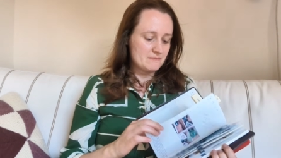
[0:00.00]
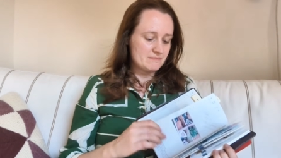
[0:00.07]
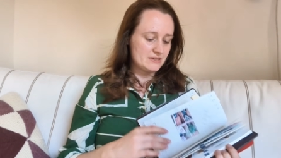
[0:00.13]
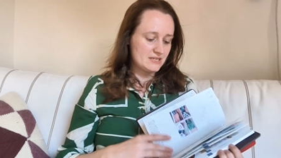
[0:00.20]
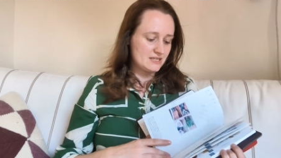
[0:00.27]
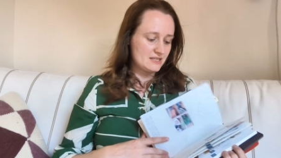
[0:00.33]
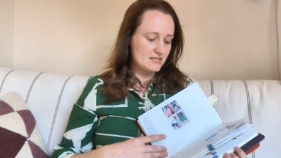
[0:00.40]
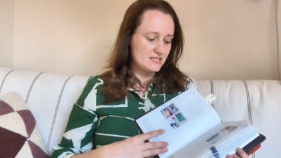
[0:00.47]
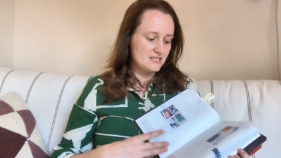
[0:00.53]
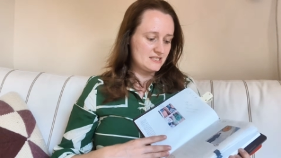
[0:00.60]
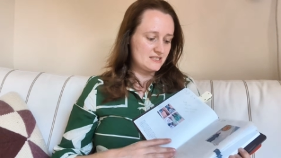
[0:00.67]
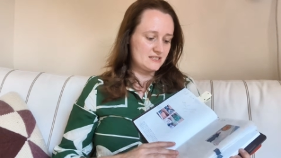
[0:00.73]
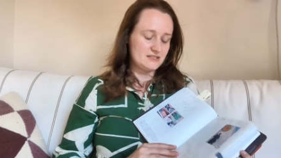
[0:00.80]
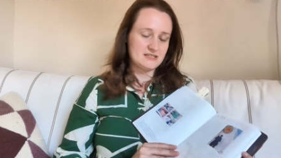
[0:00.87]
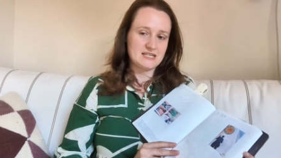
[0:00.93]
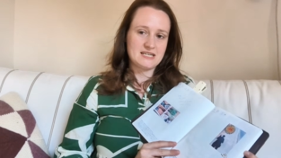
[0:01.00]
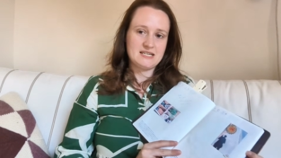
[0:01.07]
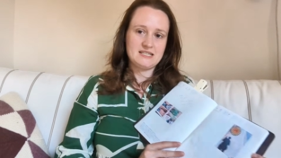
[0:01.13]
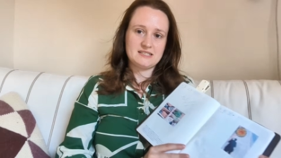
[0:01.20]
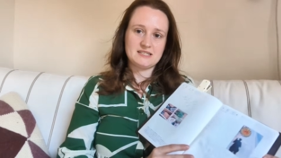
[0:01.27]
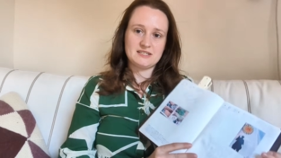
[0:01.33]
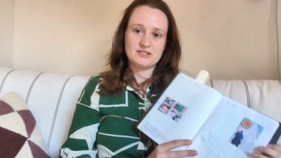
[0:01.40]
But these 2
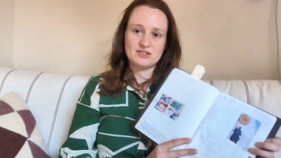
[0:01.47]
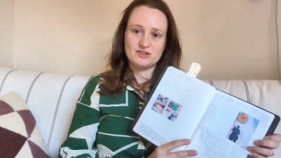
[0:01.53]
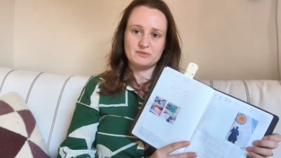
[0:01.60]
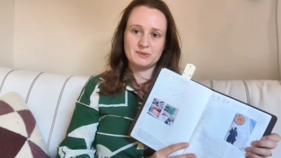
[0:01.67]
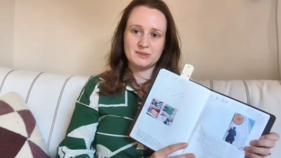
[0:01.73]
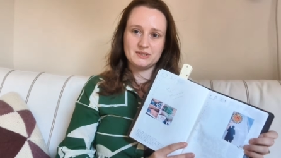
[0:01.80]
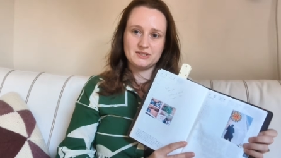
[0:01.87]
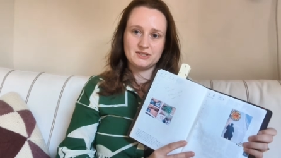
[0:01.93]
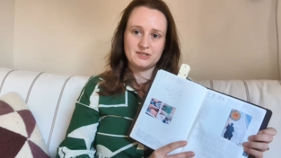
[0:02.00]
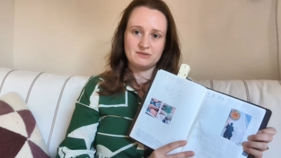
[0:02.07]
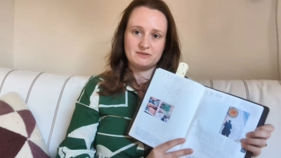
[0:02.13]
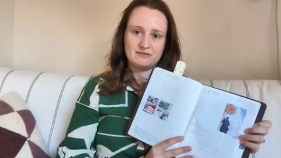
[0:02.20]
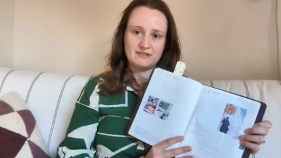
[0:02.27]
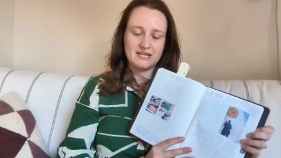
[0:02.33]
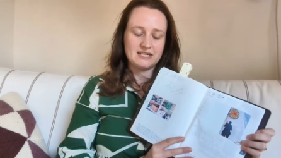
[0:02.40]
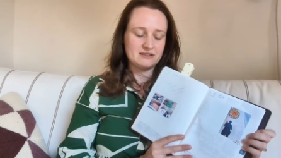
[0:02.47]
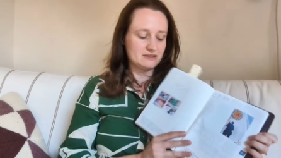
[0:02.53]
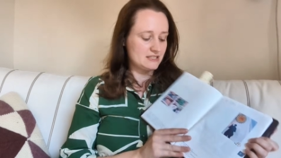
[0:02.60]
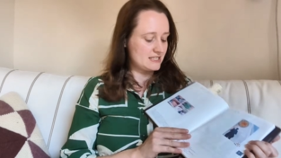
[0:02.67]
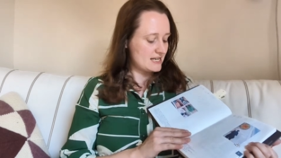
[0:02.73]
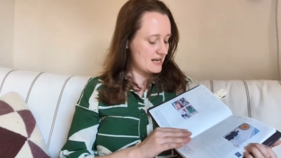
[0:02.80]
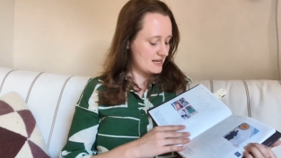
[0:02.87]
days I do want to reflect on
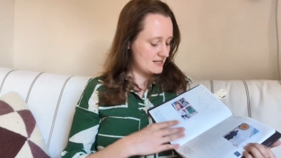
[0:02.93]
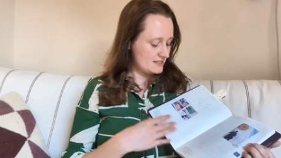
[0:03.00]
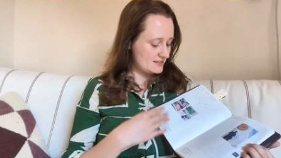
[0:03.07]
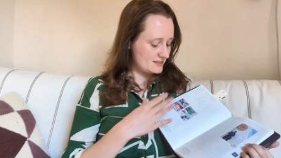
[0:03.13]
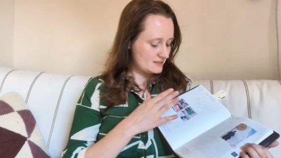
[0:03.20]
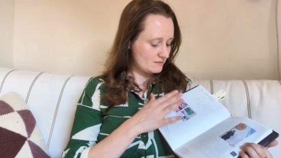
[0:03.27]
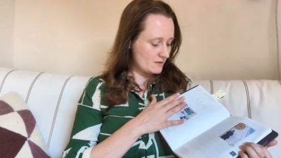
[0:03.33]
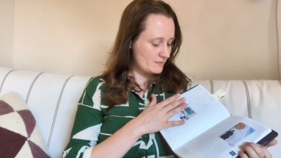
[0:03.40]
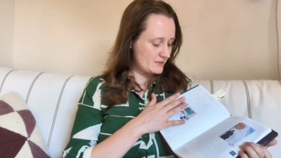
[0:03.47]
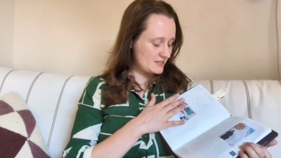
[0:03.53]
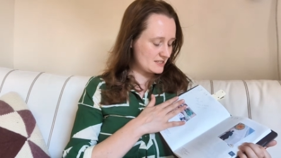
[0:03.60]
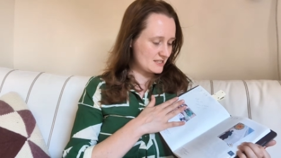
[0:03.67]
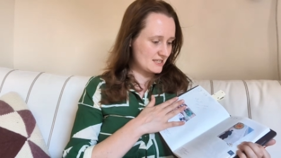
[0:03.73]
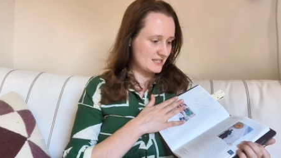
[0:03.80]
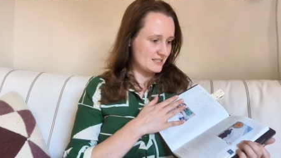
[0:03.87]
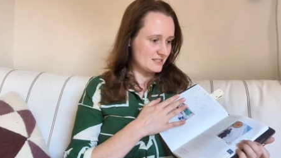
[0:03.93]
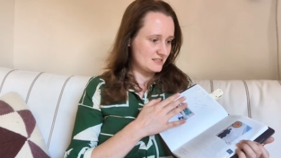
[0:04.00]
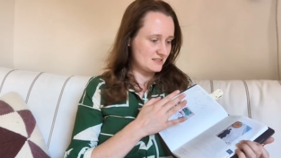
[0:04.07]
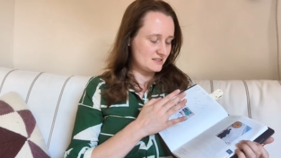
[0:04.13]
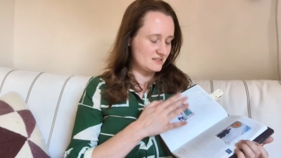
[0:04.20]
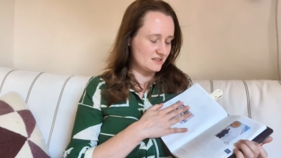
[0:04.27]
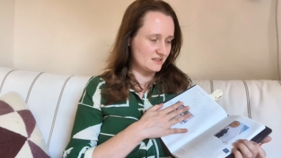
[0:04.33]
the days. This one we just had
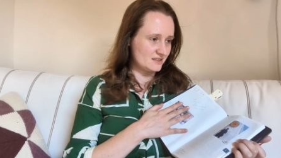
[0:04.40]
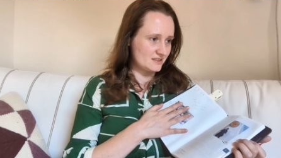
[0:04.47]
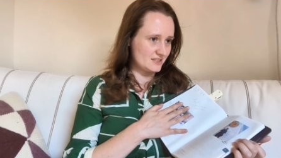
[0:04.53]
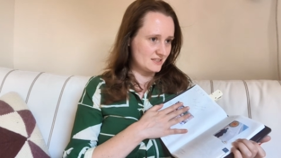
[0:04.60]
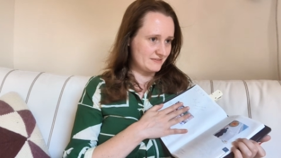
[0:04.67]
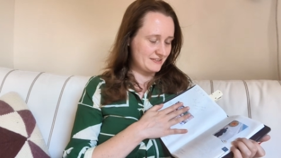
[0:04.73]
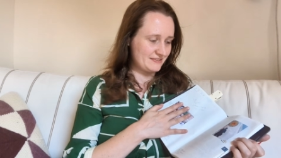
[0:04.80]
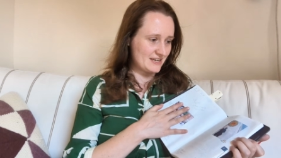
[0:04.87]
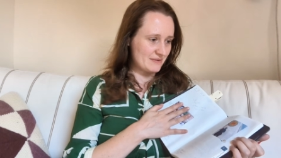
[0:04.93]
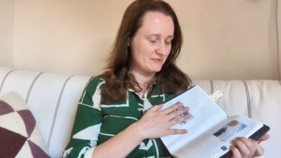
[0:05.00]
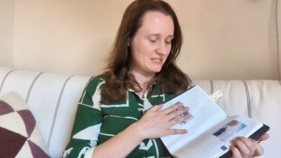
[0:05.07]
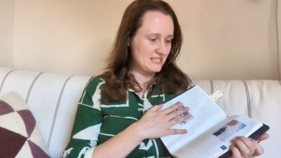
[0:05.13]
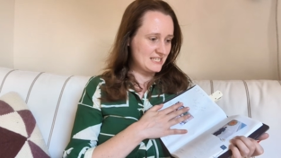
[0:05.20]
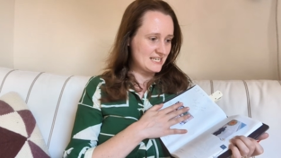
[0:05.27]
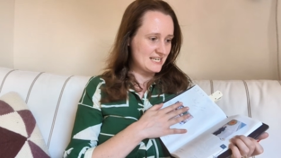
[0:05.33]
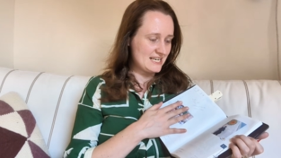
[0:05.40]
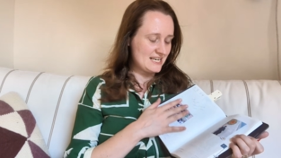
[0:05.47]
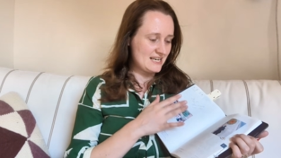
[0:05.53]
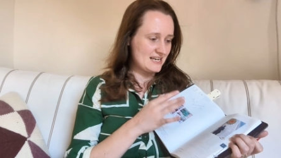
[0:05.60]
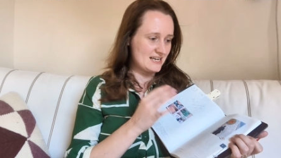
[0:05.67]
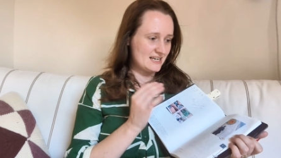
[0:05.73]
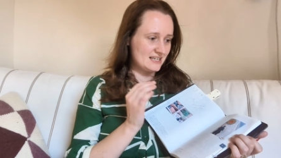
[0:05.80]
such a lovely family
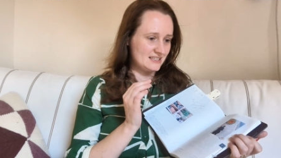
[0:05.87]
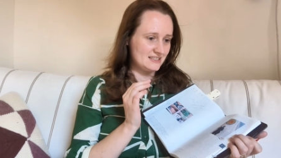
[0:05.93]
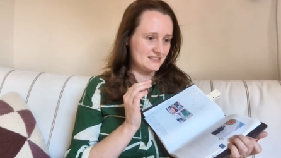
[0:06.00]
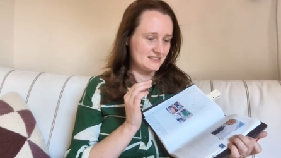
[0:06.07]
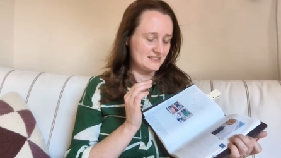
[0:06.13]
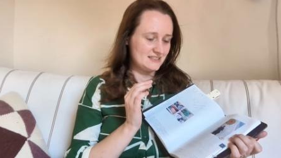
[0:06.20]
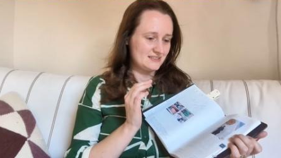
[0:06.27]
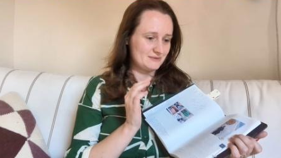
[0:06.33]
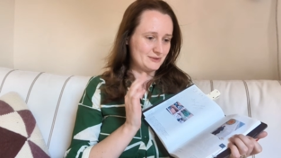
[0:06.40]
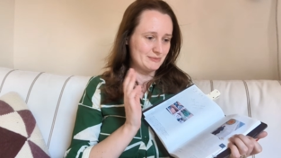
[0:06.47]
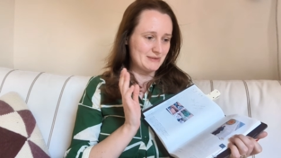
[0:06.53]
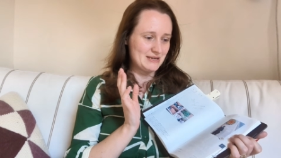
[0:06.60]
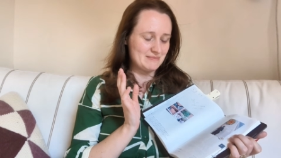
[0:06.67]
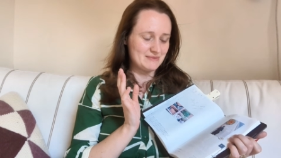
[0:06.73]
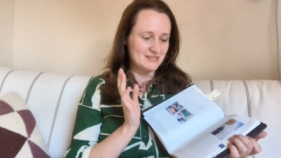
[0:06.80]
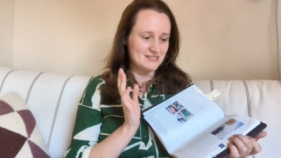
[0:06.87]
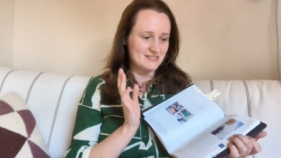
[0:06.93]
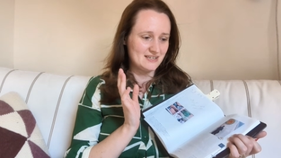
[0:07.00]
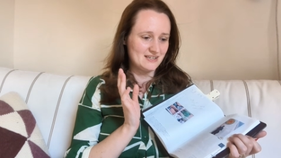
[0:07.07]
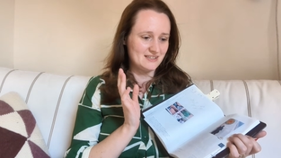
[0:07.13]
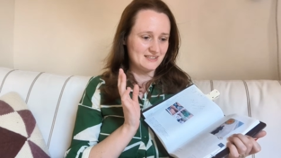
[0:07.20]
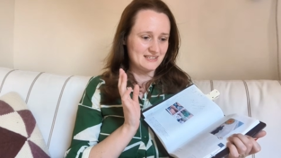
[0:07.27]
day, and we made my
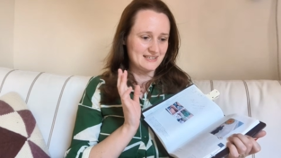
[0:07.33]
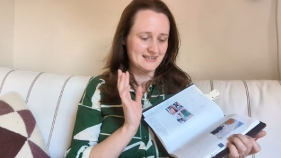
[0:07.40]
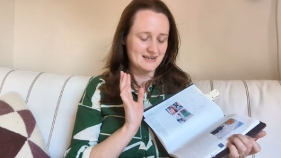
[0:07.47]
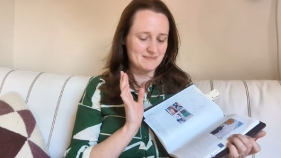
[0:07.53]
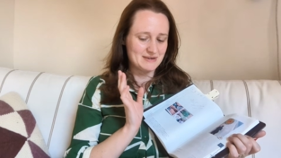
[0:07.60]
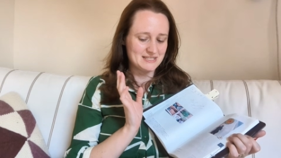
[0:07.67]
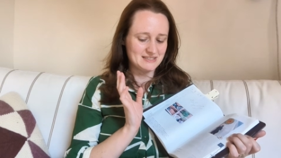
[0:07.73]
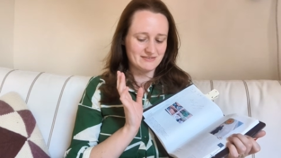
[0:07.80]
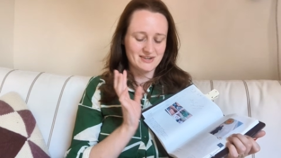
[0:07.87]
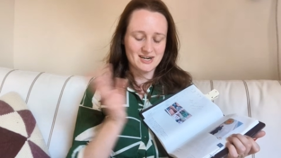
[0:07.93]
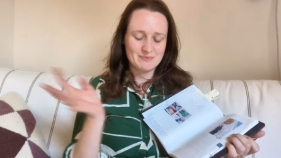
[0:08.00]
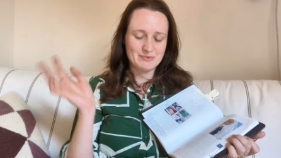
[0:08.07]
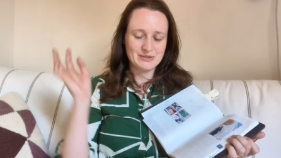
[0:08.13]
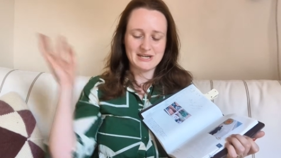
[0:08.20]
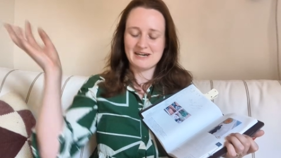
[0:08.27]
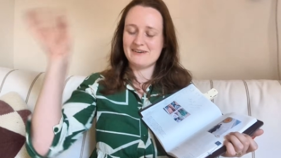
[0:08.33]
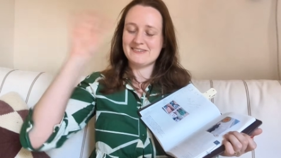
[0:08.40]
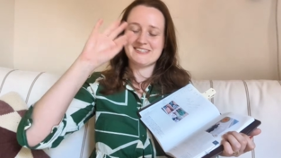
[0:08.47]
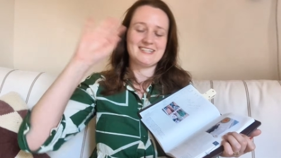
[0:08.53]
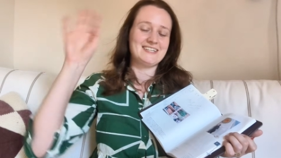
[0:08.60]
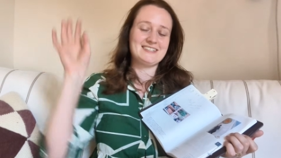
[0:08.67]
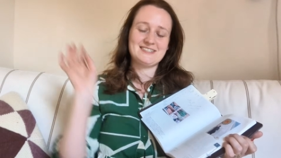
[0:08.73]
son like a massive cardboard
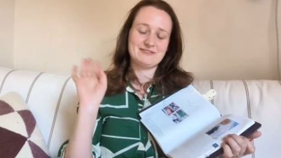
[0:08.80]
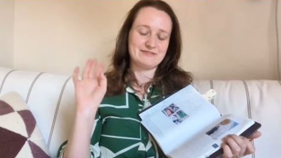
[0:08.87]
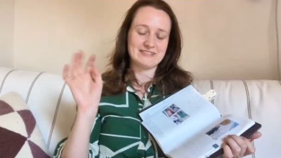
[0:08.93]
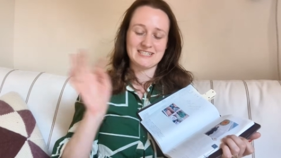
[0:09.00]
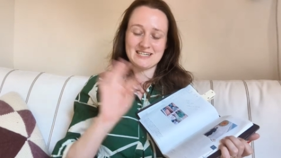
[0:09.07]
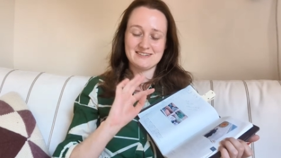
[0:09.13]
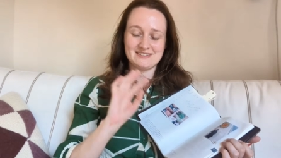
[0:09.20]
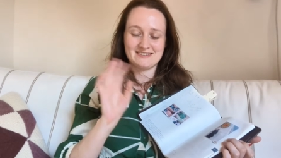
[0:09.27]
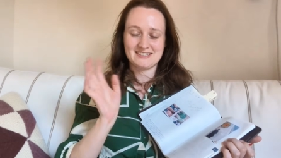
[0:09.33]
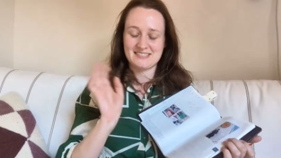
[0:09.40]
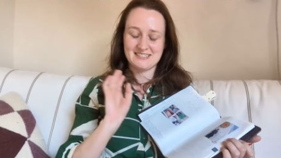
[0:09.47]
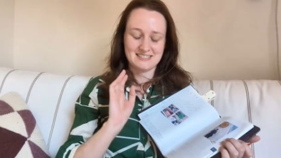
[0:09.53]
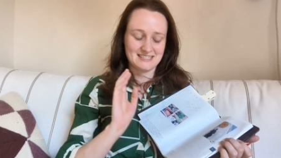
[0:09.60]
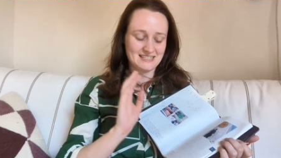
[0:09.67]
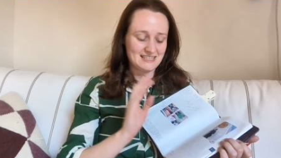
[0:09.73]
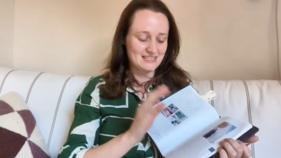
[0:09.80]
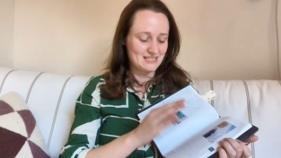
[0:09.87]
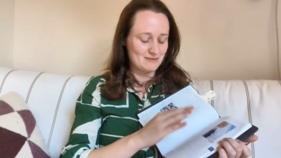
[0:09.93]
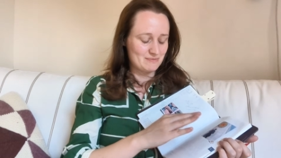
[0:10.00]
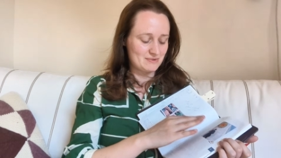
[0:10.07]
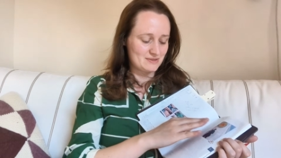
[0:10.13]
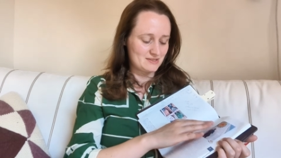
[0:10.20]
house, and I took videos, so I just need to like
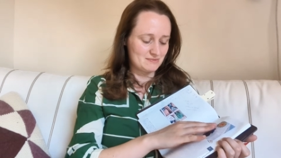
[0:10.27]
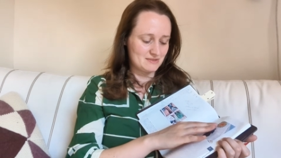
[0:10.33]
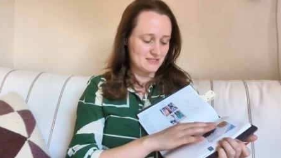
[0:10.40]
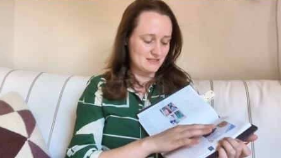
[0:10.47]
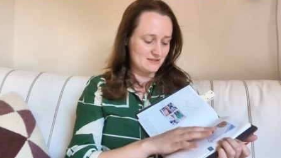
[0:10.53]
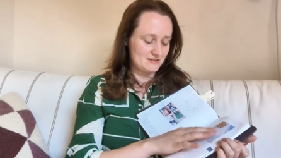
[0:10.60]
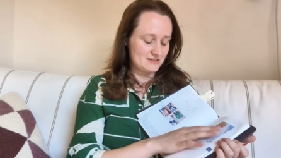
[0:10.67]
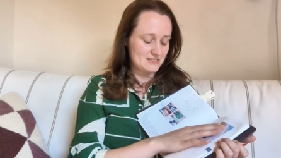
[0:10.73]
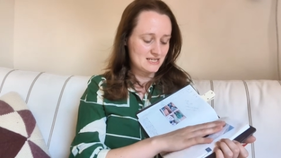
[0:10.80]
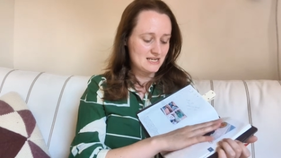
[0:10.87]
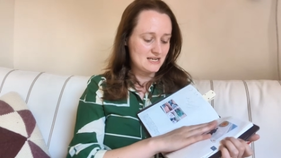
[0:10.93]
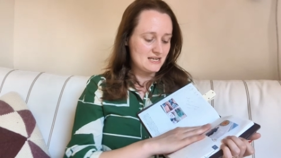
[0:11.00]
clip some of those.